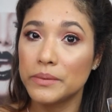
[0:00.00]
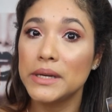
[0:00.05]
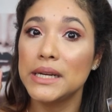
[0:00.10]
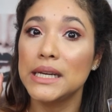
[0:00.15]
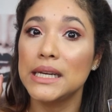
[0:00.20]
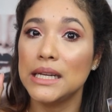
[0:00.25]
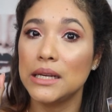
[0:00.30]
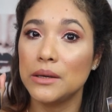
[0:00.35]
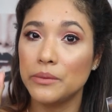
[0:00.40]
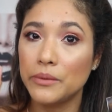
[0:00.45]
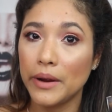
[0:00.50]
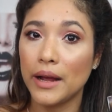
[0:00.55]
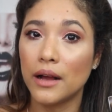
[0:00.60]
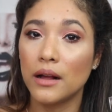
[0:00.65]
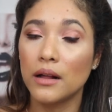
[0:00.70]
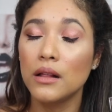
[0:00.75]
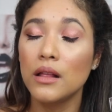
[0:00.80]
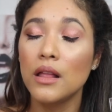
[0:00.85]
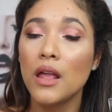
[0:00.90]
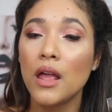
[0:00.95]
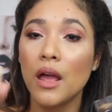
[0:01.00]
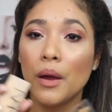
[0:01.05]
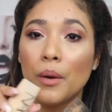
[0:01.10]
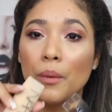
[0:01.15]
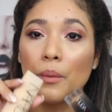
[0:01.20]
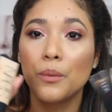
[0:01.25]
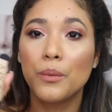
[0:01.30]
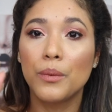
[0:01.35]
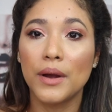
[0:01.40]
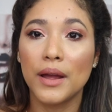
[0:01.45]
really well
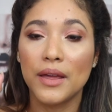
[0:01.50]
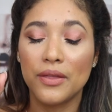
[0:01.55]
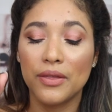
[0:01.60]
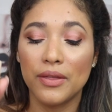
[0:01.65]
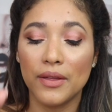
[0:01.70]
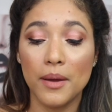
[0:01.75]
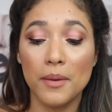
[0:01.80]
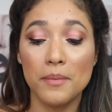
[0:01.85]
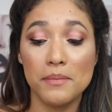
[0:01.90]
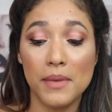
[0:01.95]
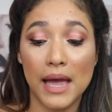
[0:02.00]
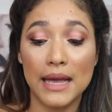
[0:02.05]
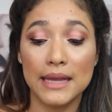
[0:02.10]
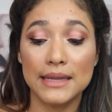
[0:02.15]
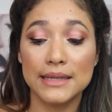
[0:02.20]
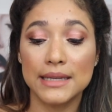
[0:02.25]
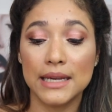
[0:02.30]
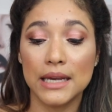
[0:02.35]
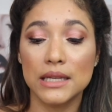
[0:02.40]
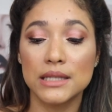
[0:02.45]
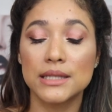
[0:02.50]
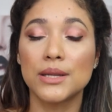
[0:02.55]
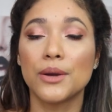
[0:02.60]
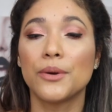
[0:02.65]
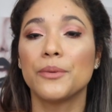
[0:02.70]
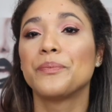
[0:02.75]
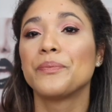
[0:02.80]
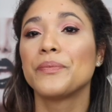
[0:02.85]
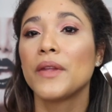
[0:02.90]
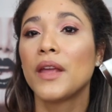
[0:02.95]
with a mask.
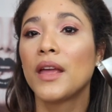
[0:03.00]
So